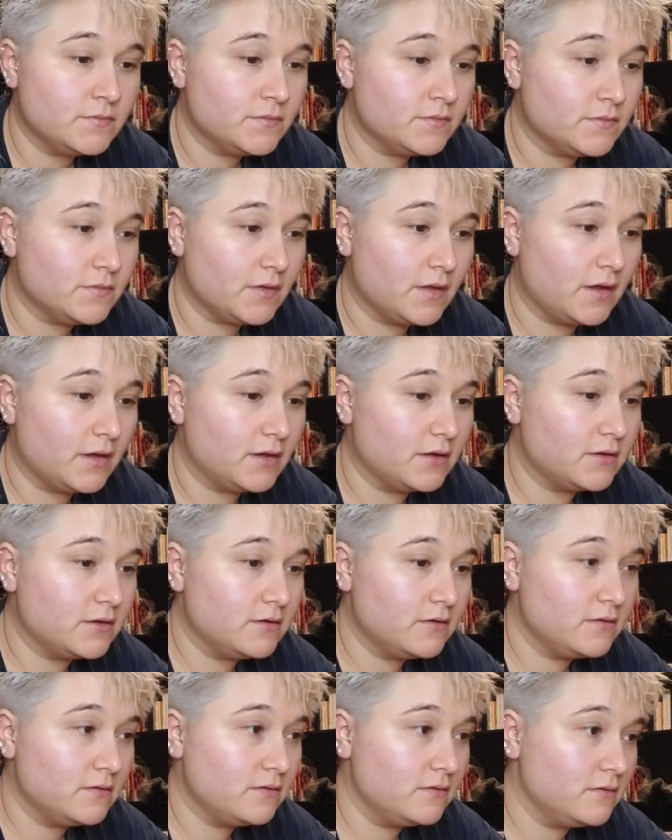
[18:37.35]
Like,
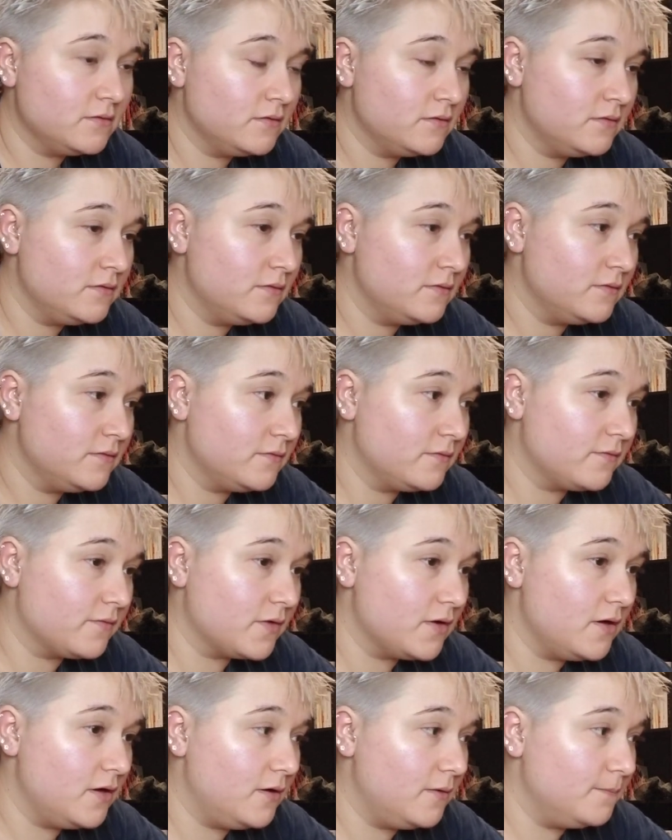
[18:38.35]

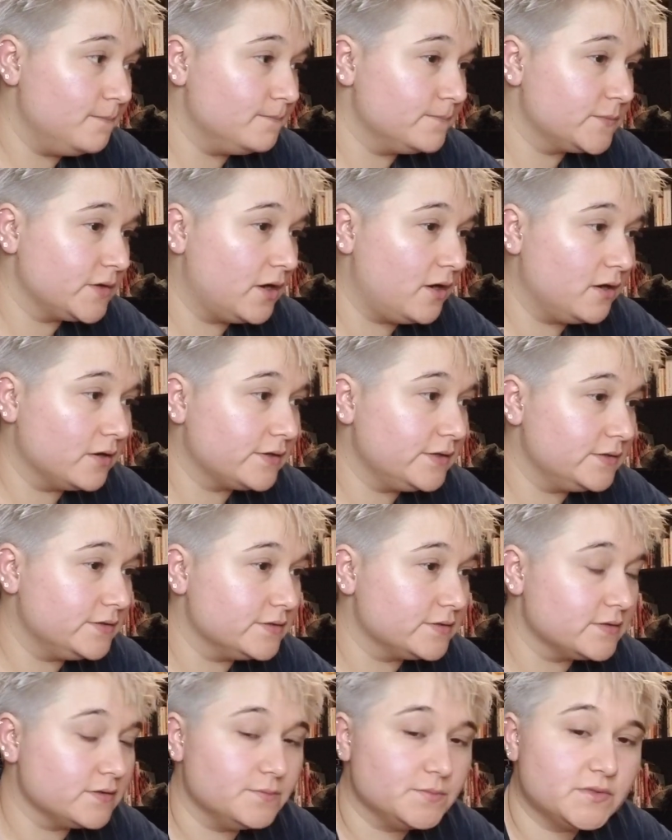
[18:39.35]
from talking to
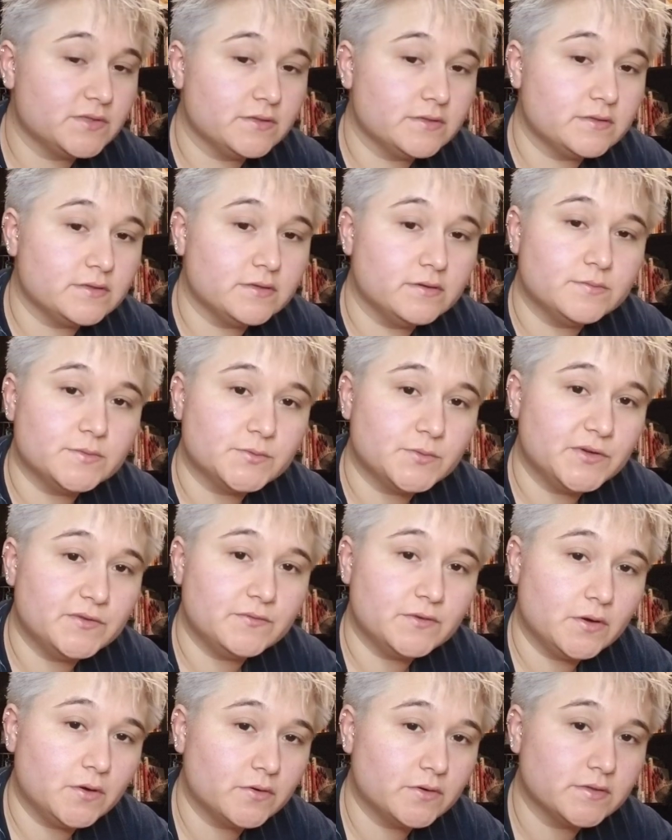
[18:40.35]
some systems, we've
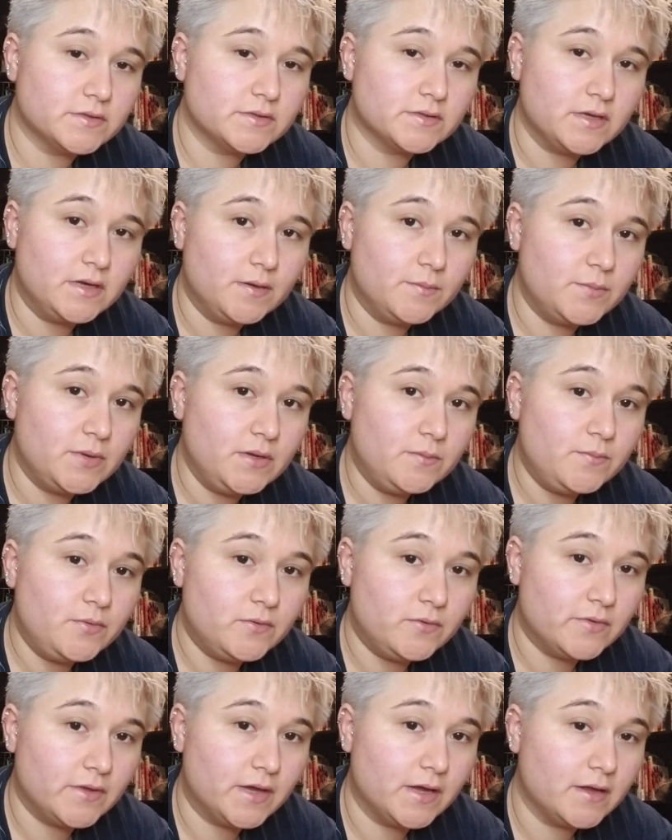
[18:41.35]
noticed that
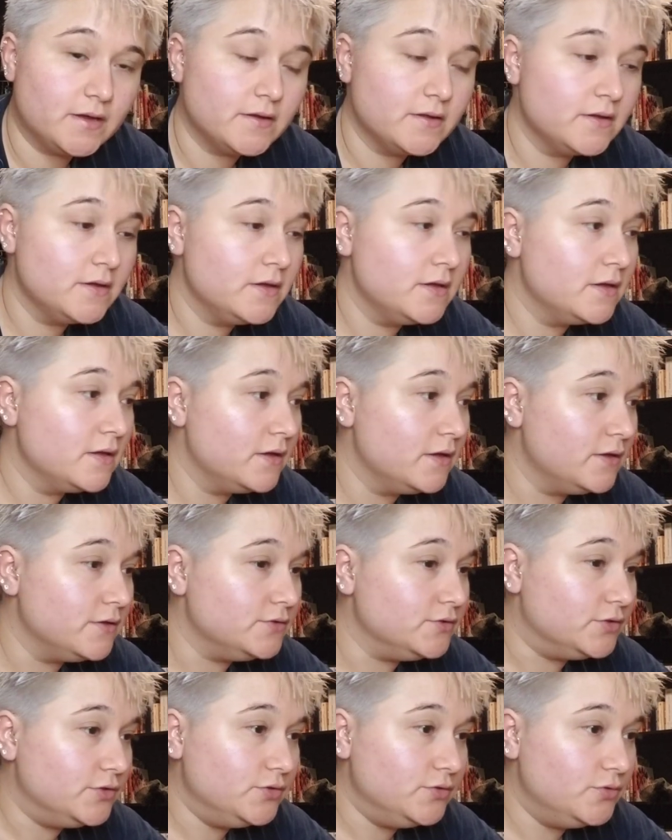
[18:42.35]
people that
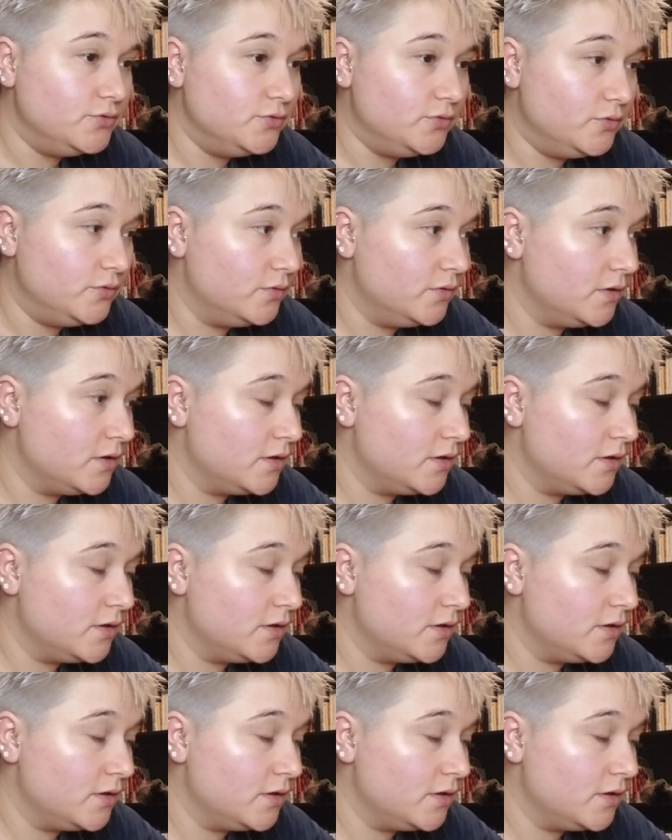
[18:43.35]
do